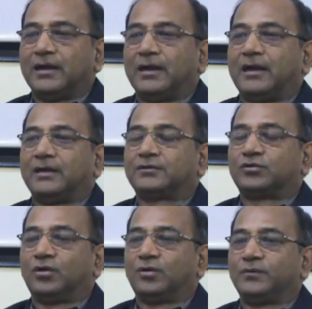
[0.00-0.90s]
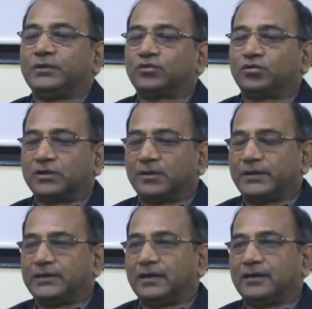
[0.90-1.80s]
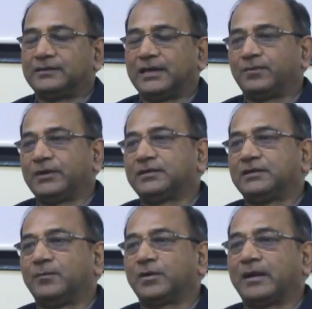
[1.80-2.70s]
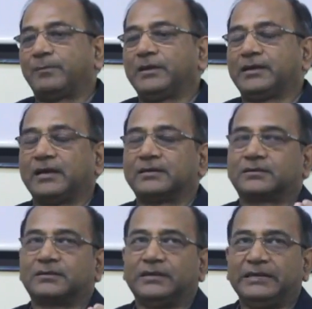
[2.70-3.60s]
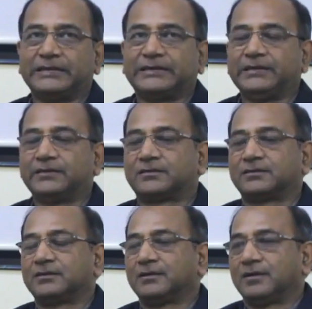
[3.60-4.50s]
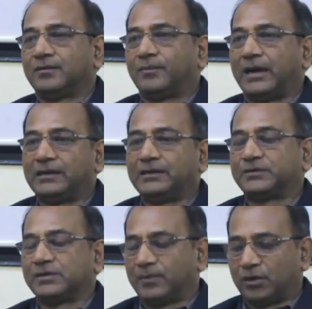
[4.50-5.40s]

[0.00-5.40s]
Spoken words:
And so we use social media, and that means the number of applicants increased by leaps and